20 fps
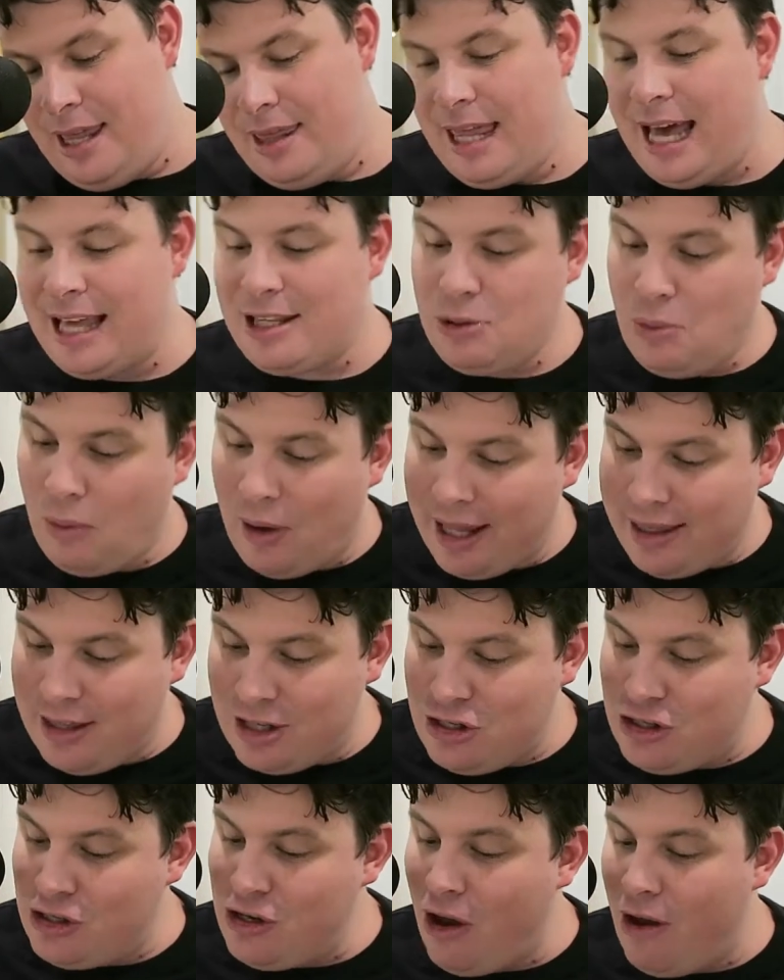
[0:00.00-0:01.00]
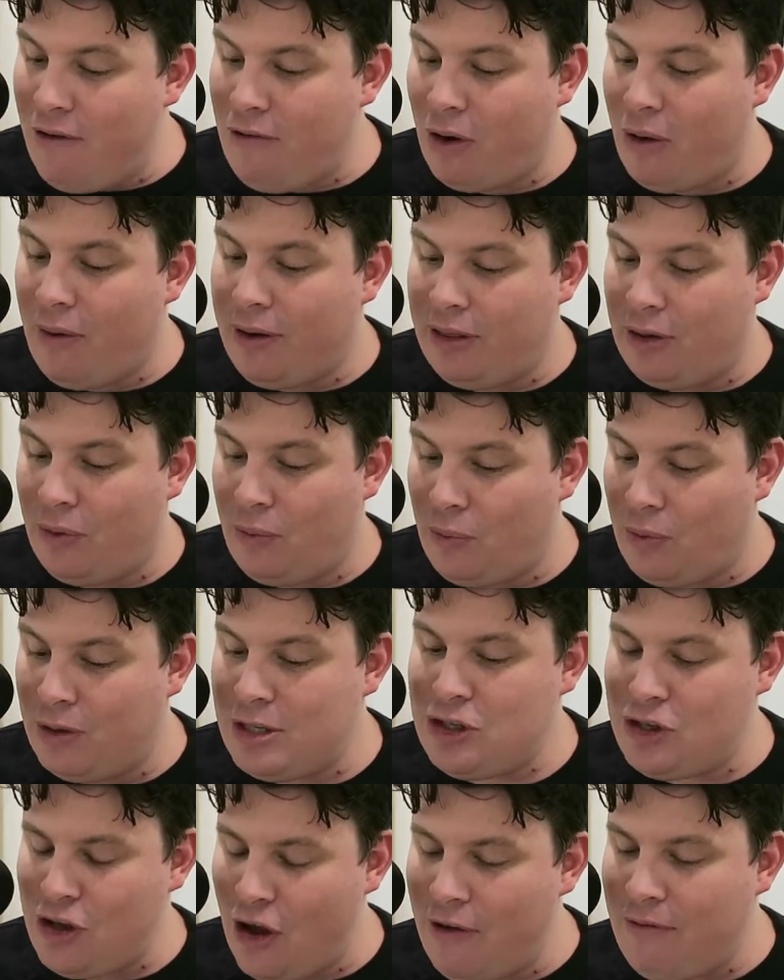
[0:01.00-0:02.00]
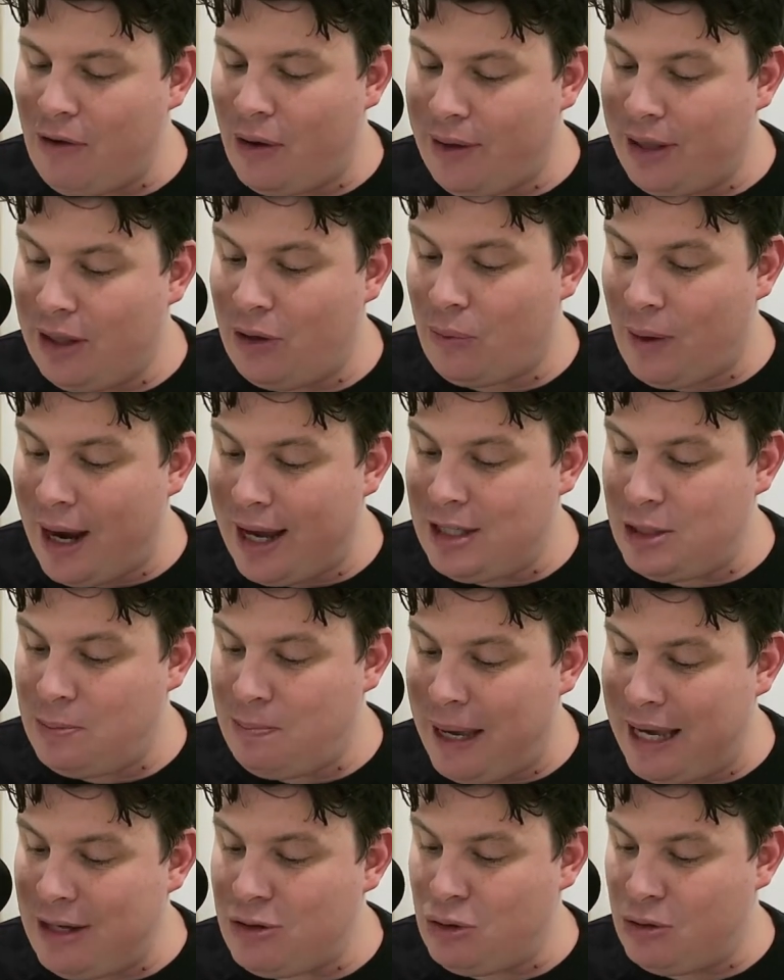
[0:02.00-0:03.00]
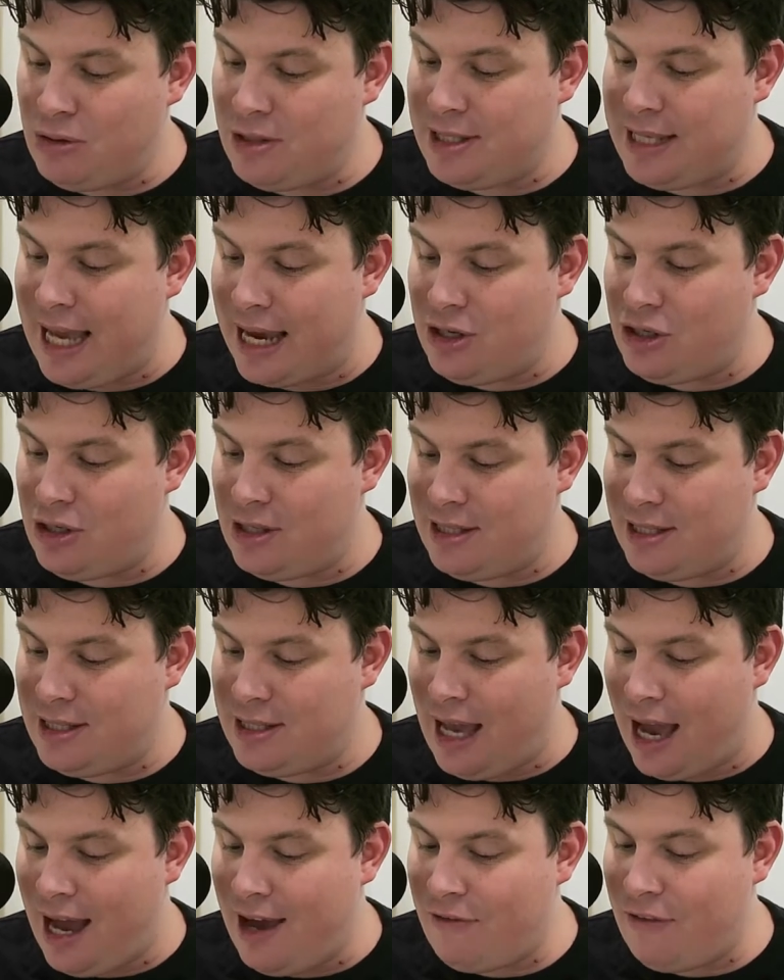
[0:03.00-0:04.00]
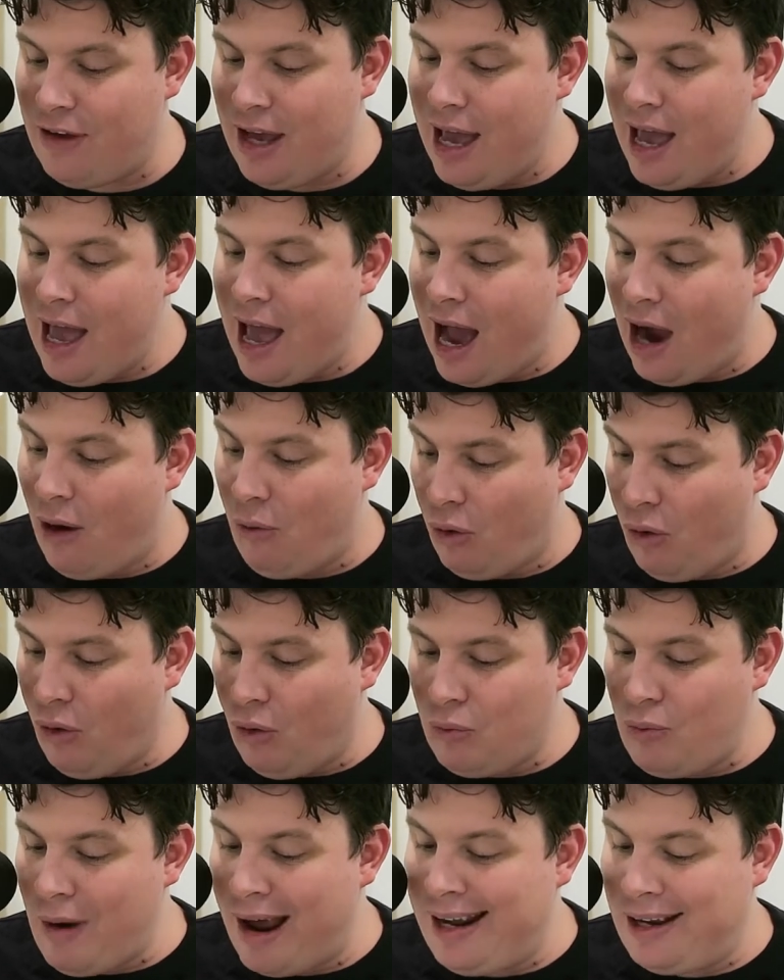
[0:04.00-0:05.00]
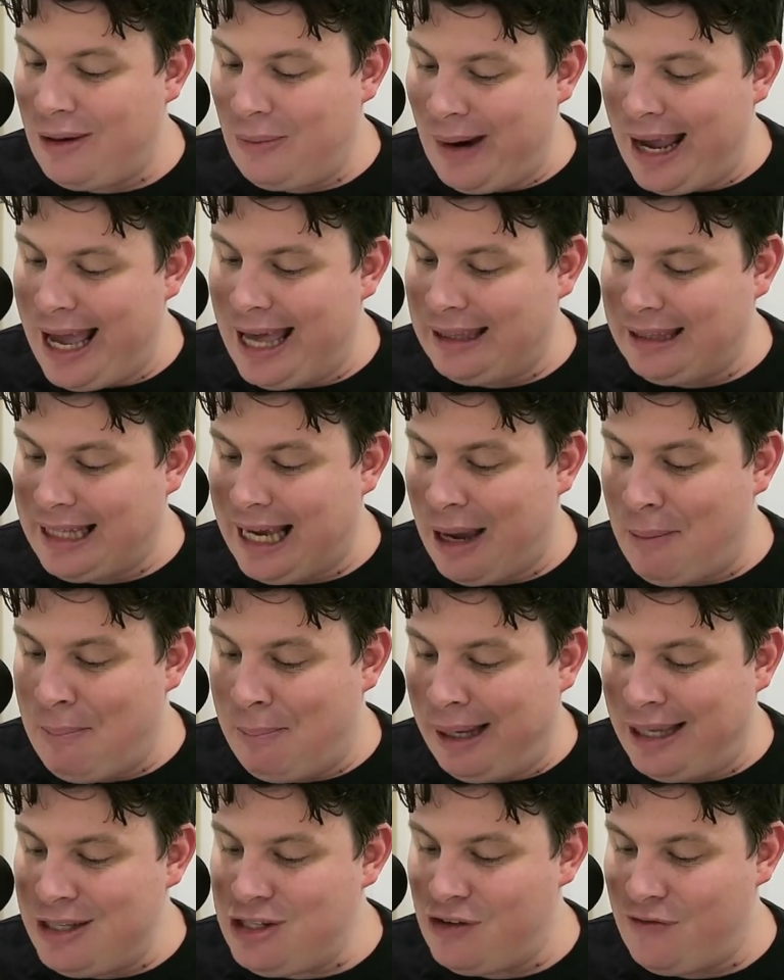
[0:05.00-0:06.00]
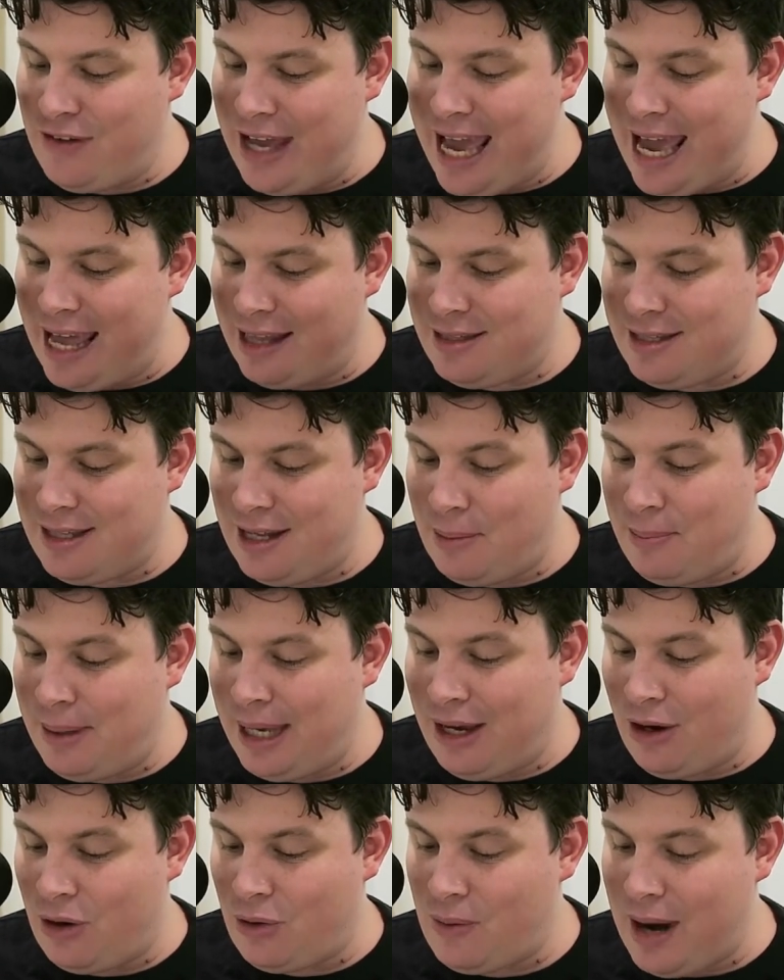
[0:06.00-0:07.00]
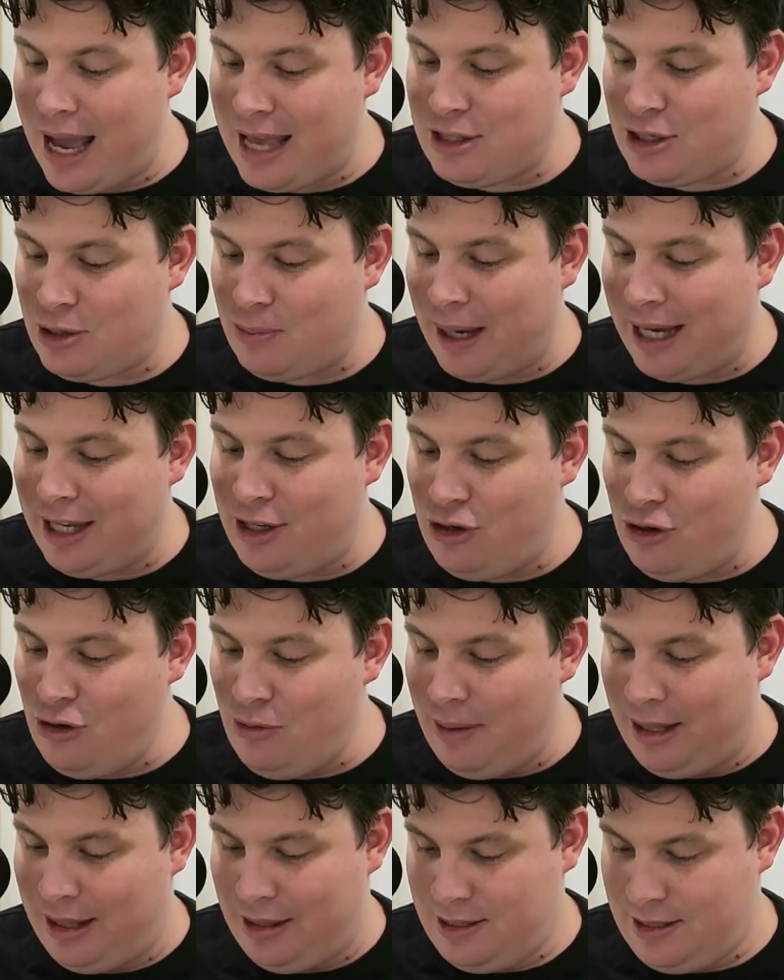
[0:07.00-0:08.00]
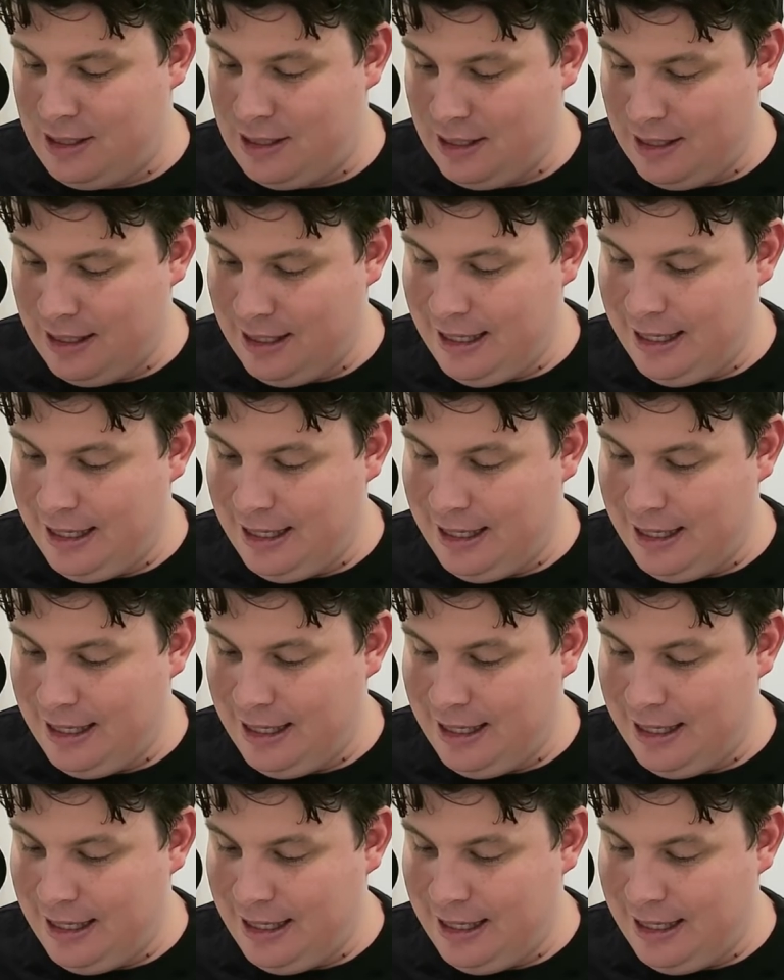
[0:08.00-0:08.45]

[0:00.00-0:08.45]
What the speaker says: That's why the servo on the range petrol station staff are all running round like a bunch of ants that are being harassed by humans.